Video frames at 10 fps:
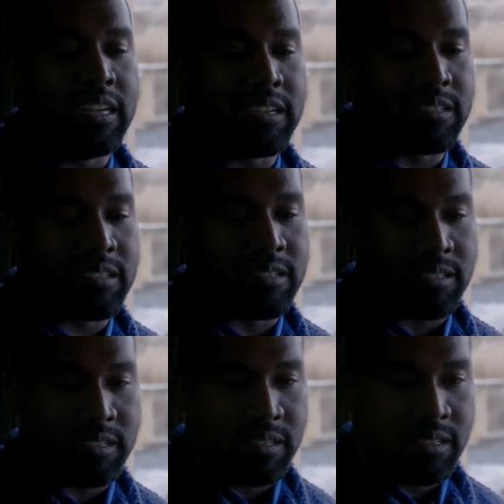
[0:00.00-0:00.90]
tics,
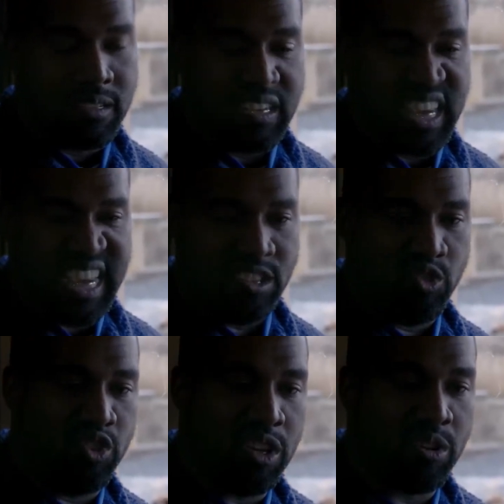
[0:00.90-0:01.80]

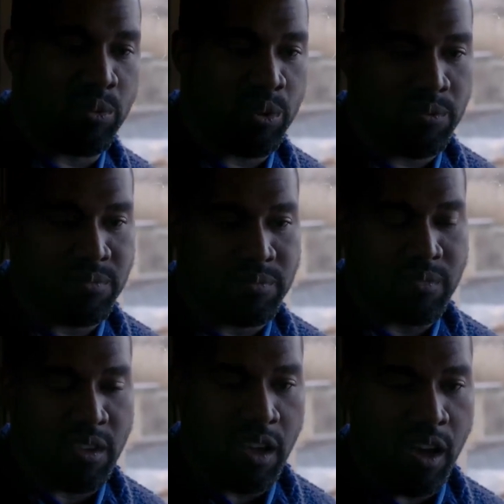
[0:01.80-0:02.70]
in general,
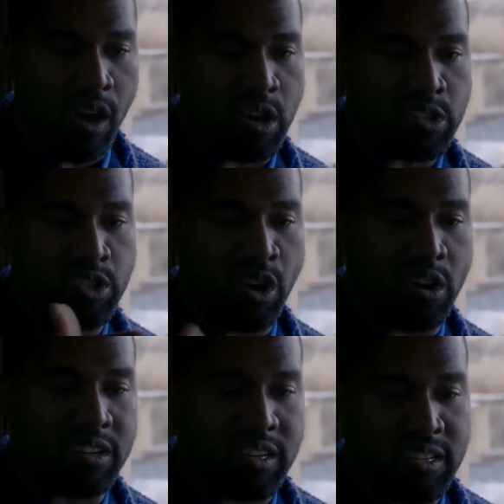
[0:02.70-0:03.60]
are
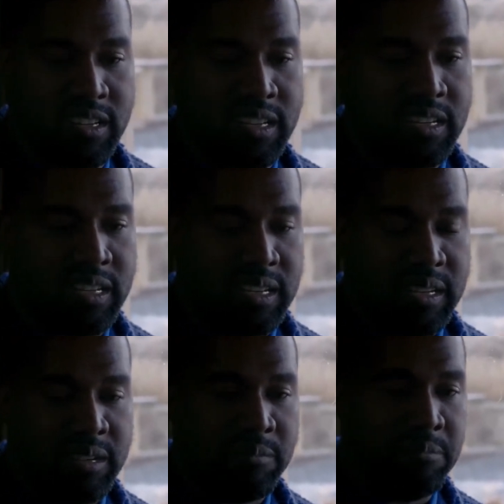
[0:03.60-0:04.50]
dark.
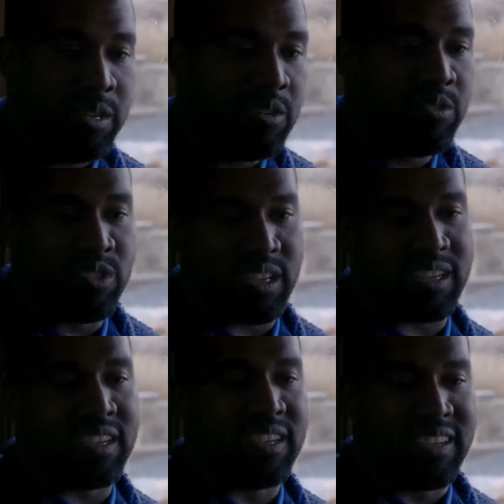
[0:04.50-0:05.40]

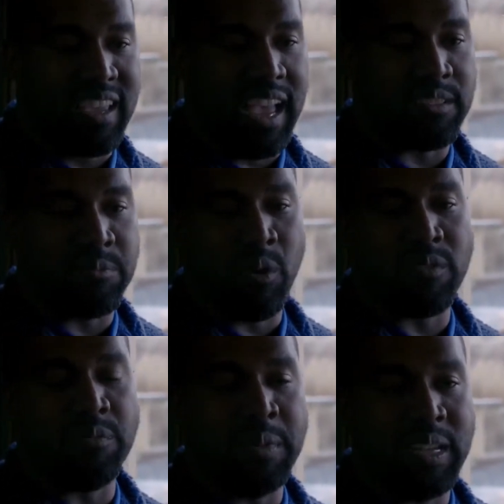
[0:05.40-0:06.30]
Music has more
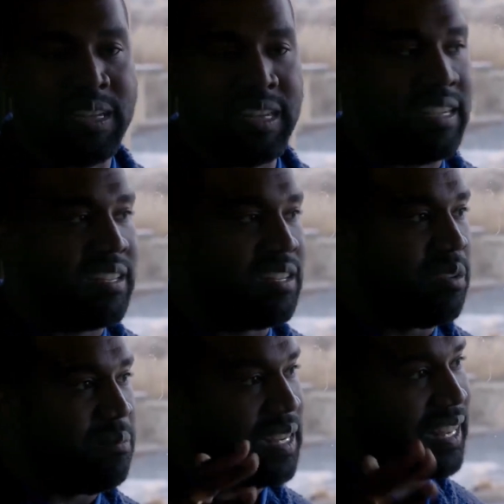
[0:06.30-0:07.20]
of ability
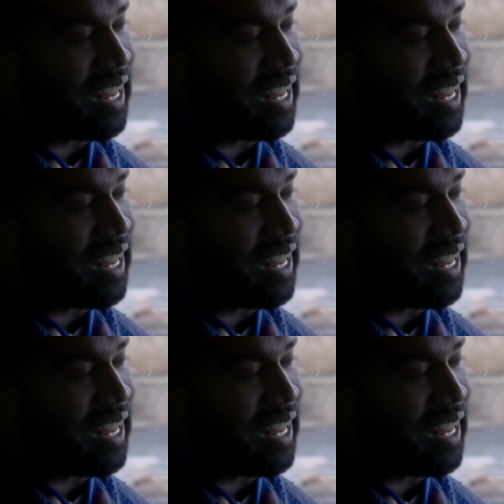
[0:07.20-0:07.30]
to be